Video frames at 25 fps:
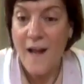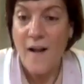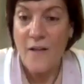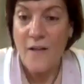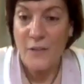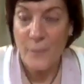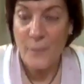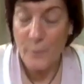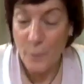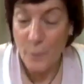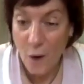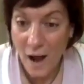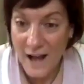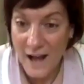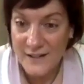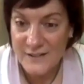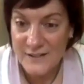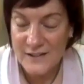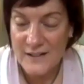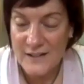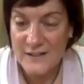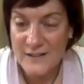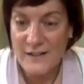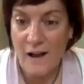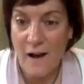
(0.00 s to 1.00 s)
the
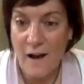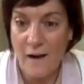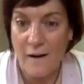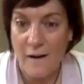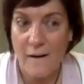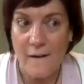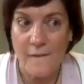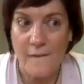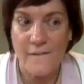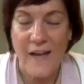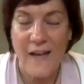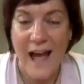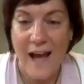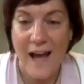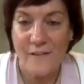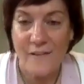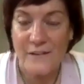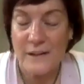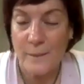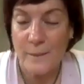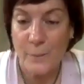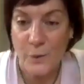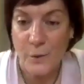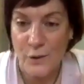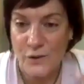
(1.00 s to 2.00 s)
process of having
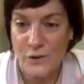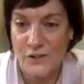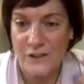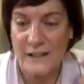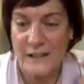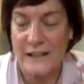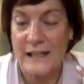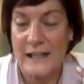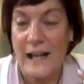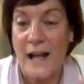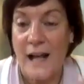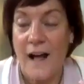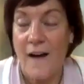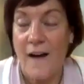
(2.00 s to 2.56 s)
the person